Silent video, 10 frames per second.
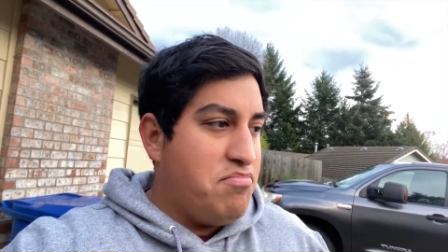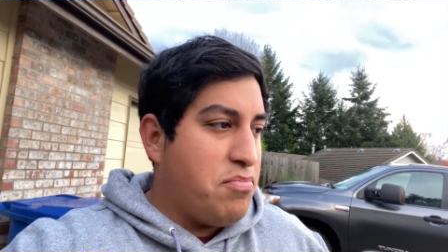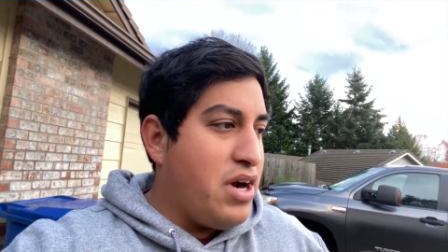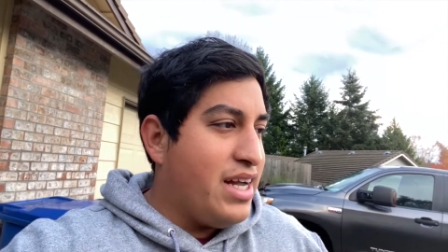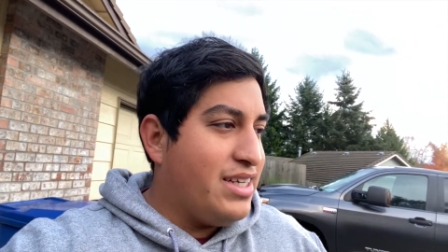
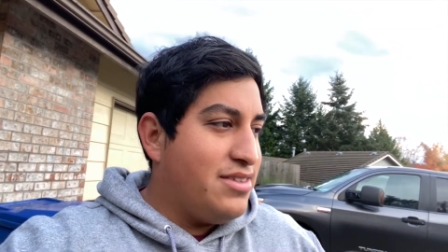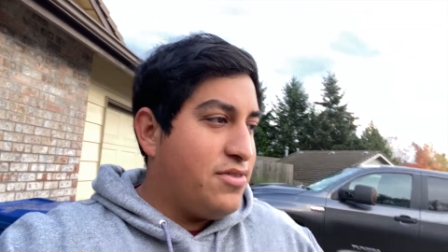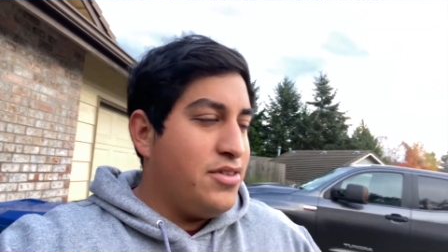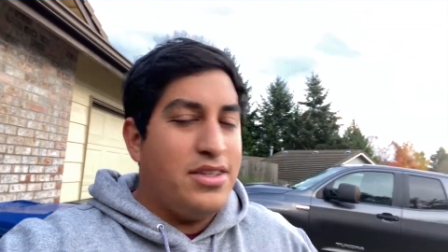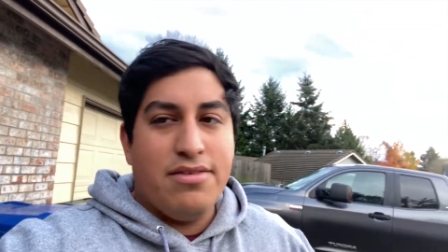brackets
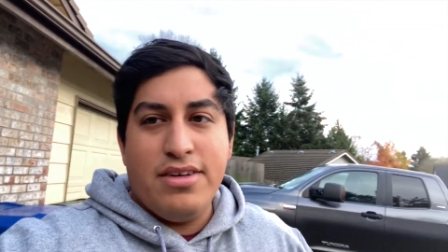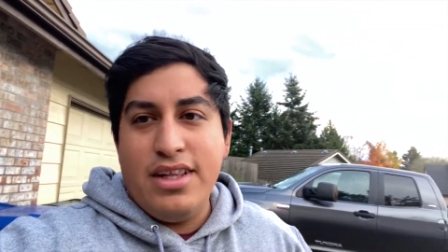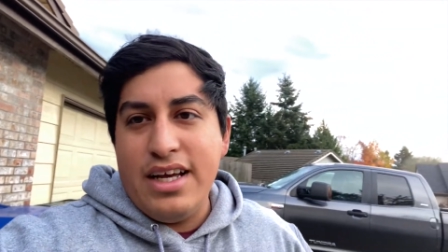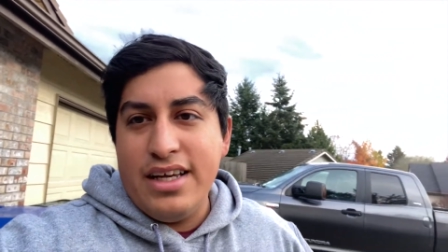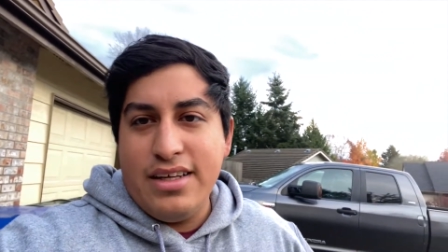for a different
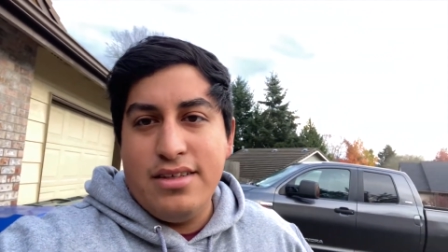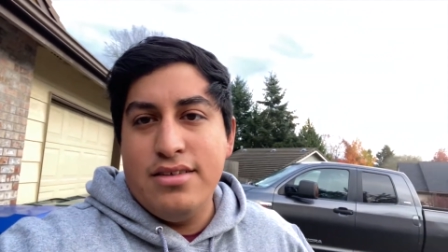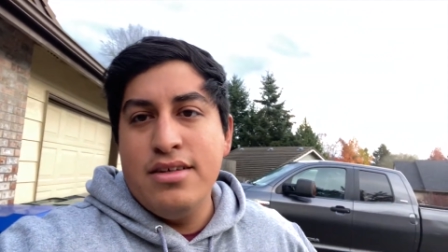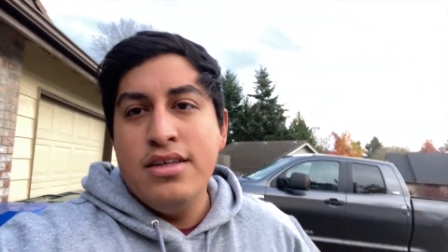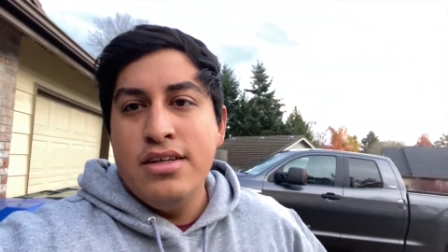light and
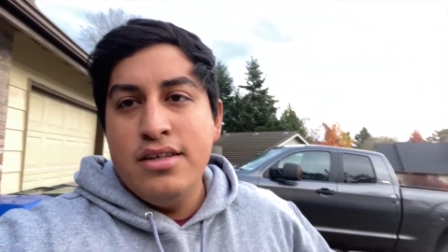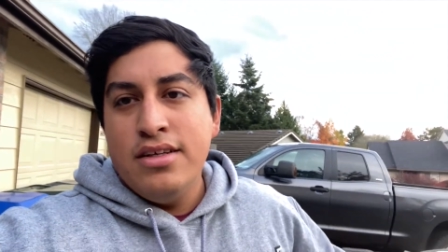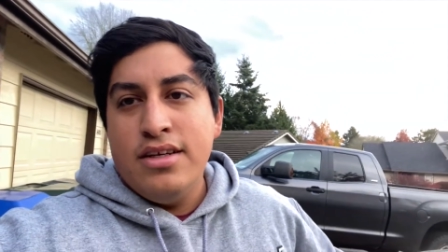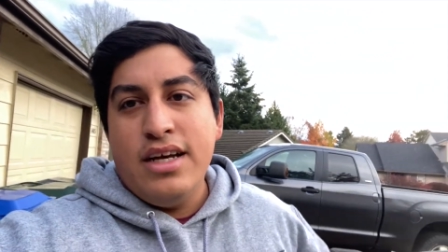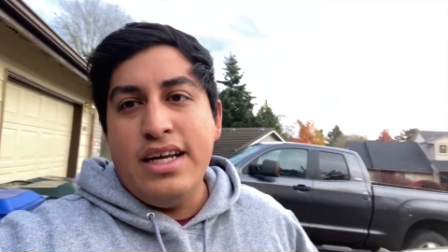
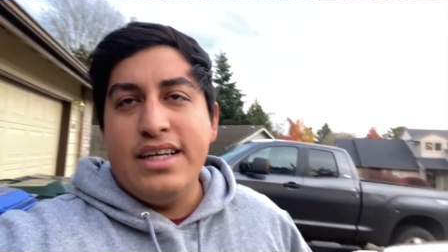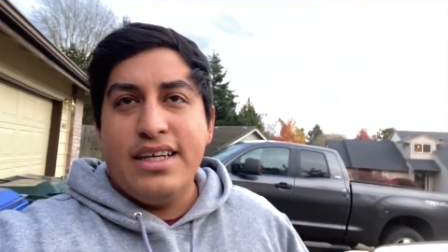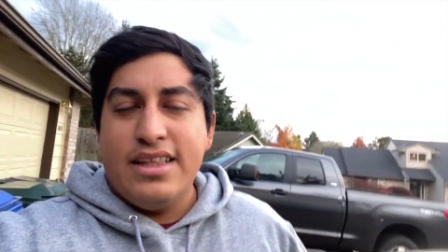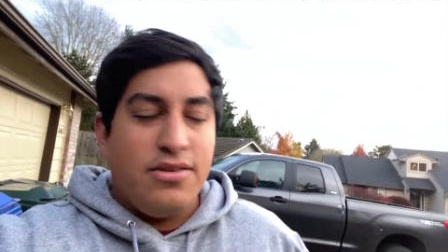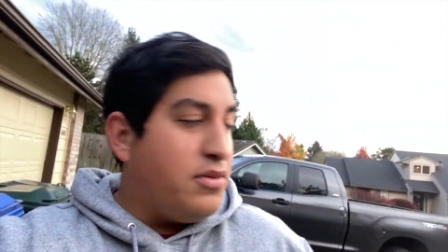I didn't
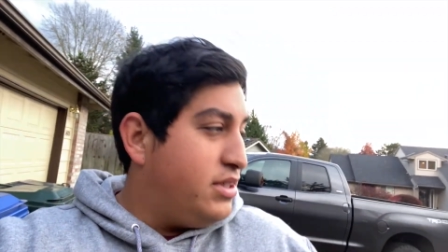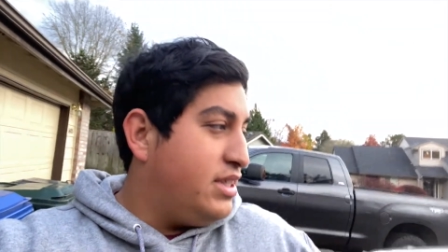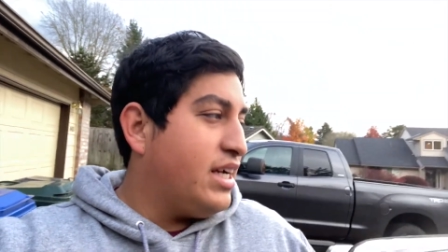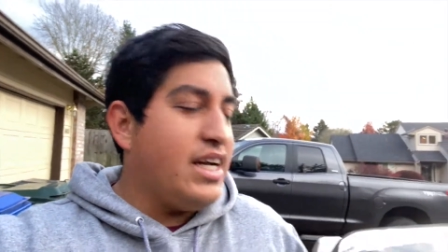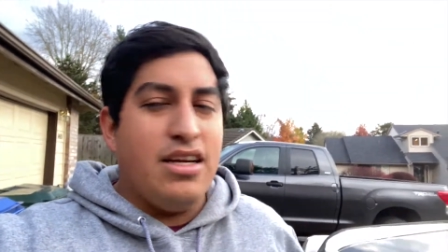get the ones
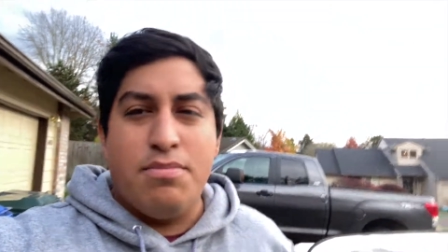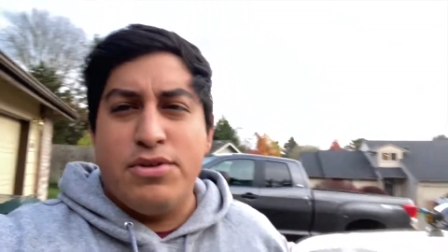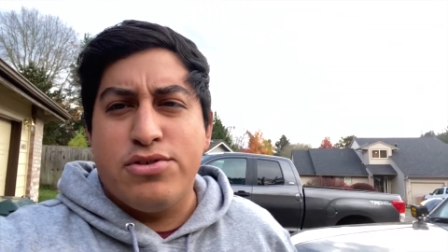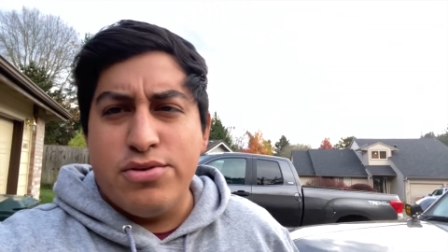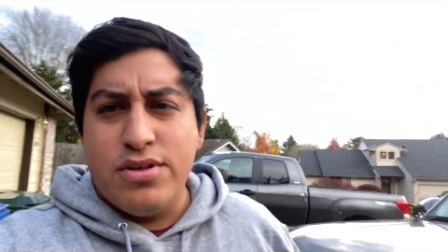that kind of
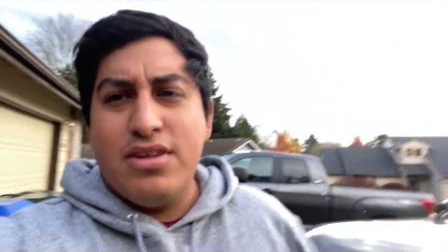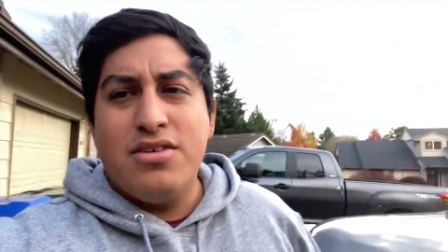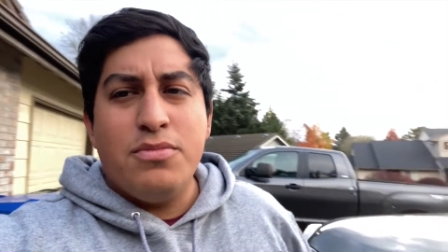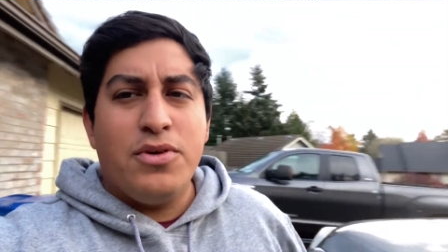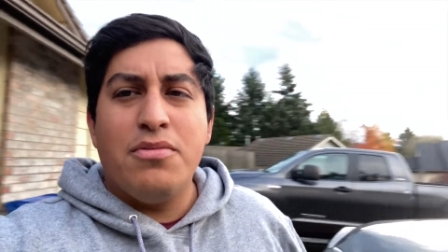protrude a
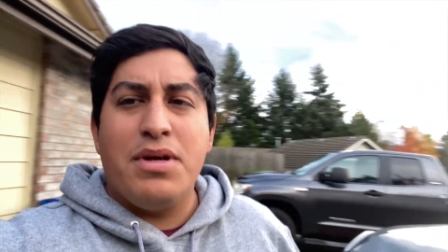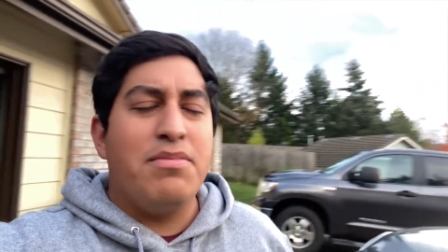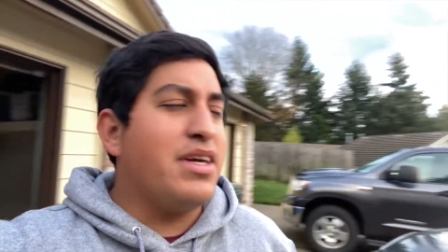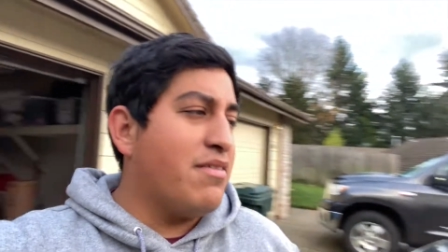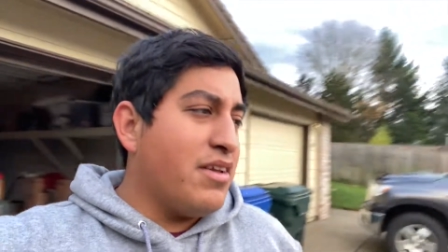little more,
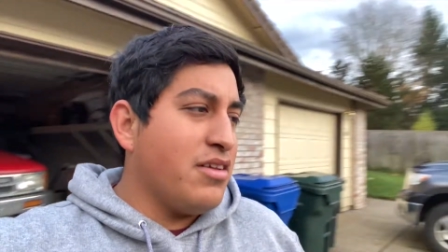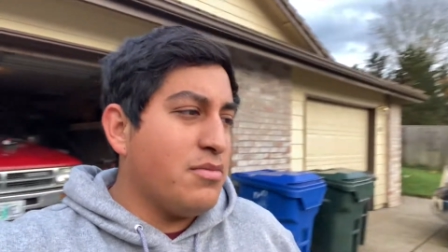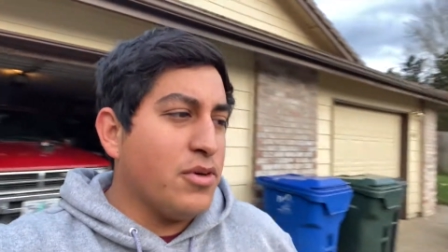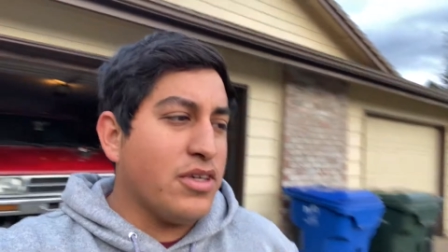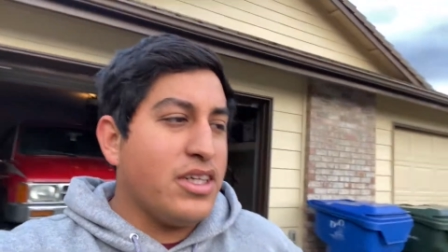maybe give it a
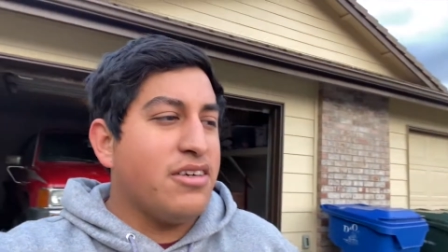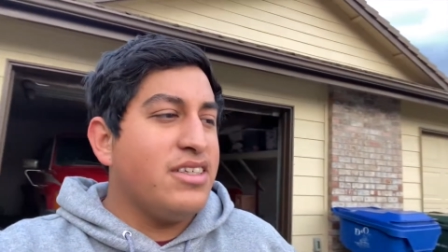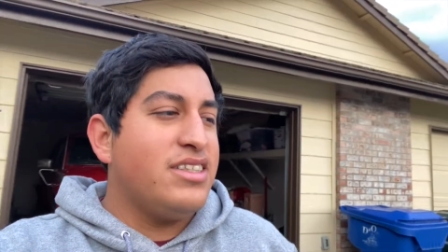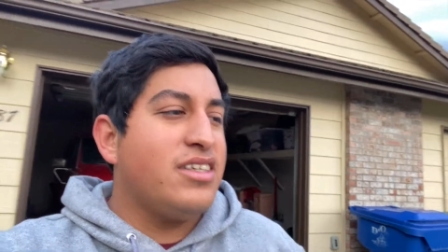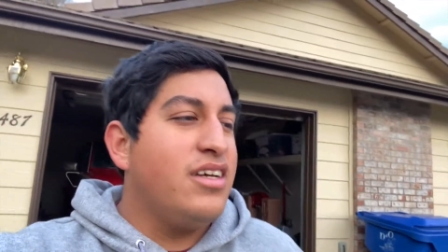little more
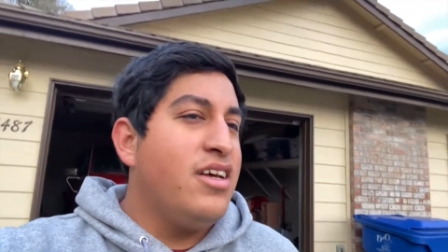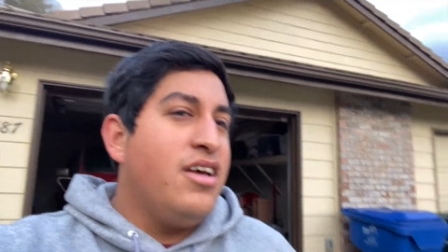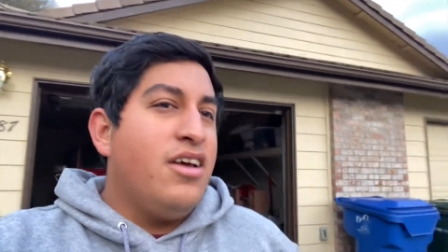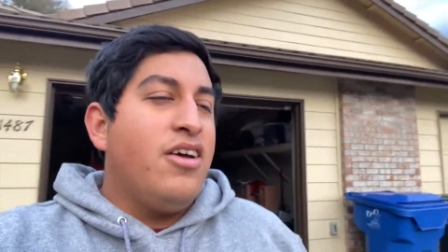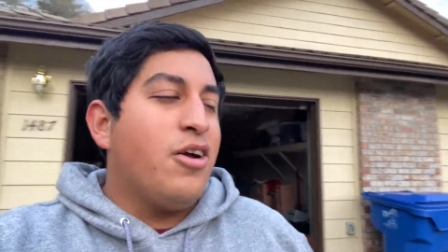clearance,
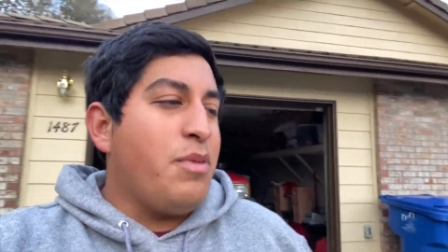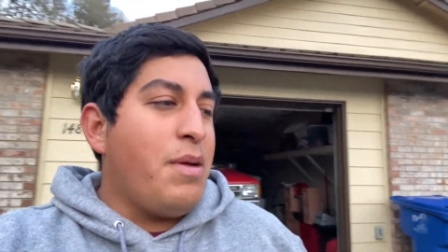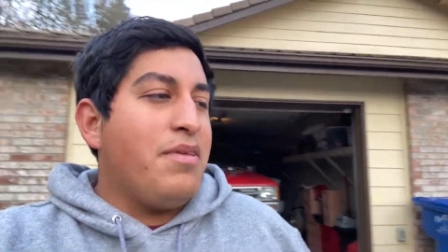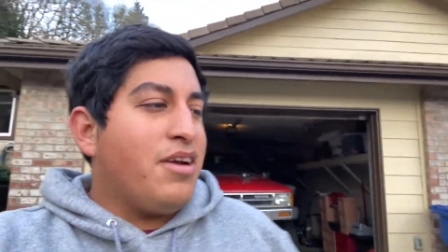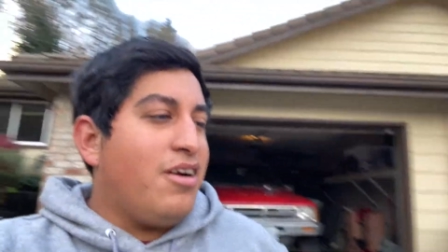or
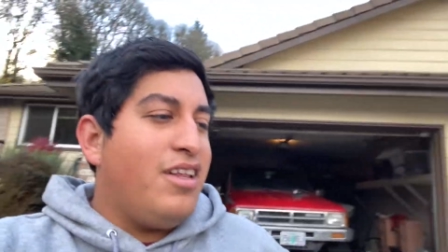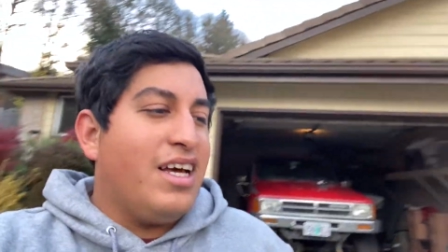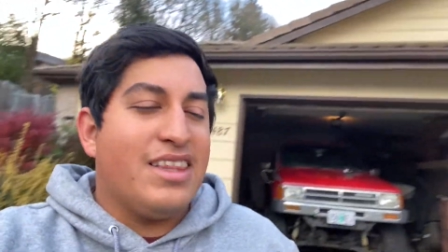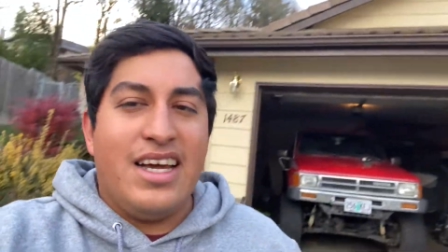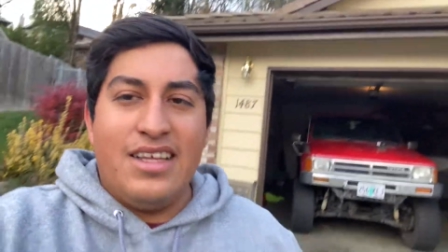maybe they're all
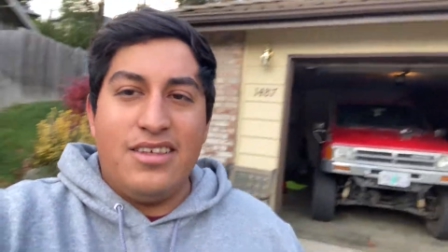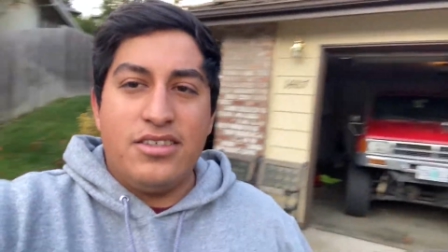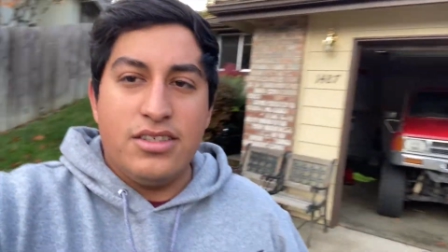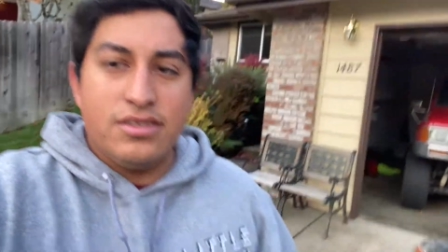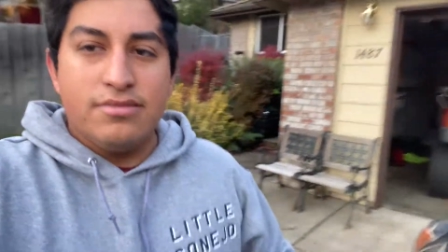like that and they're just